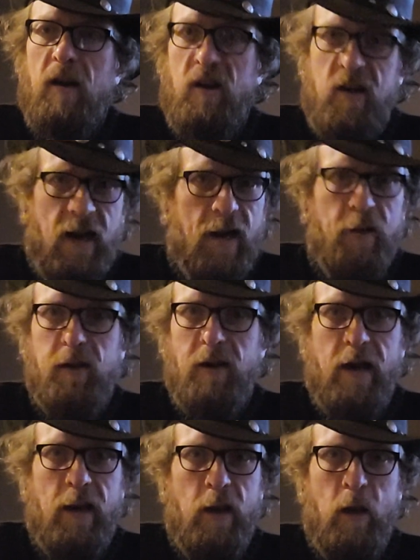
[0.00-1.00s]
Just
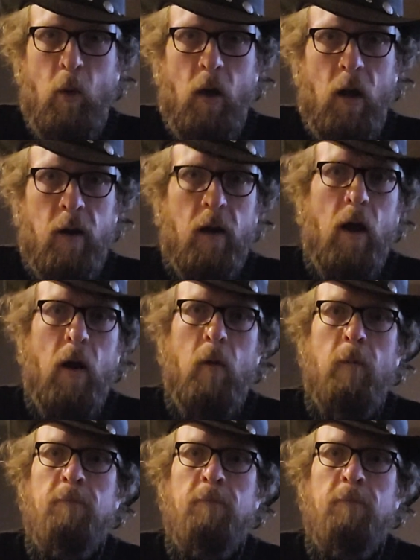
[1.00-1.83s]
letting you all know.